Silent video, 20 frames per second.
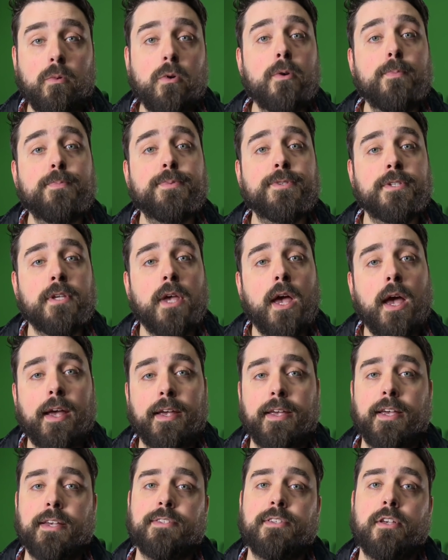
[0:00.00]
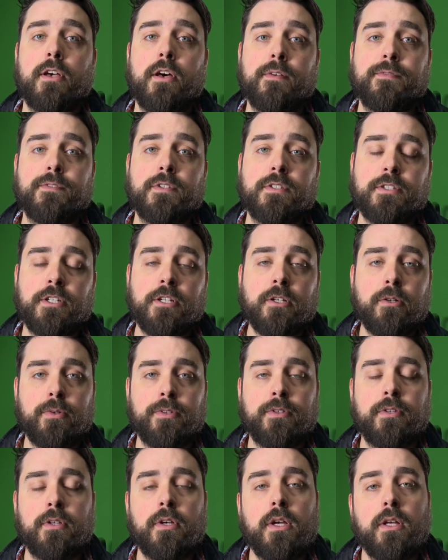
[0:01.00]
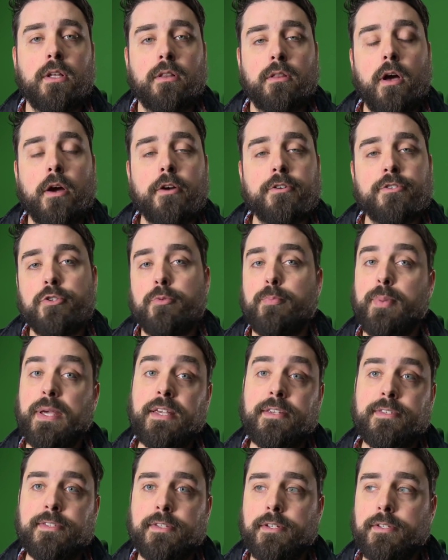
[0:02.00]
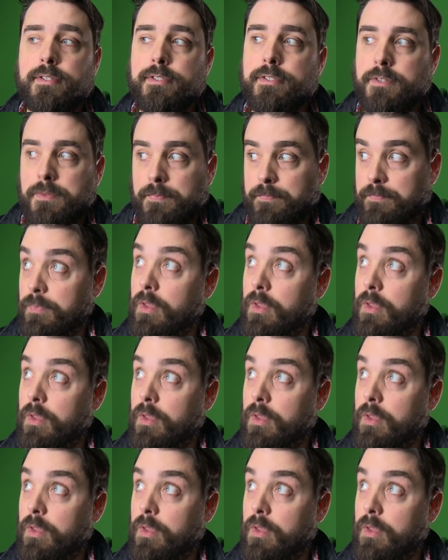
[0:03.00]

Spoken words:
Whoops, I guess I'll have to deal with larger pieces.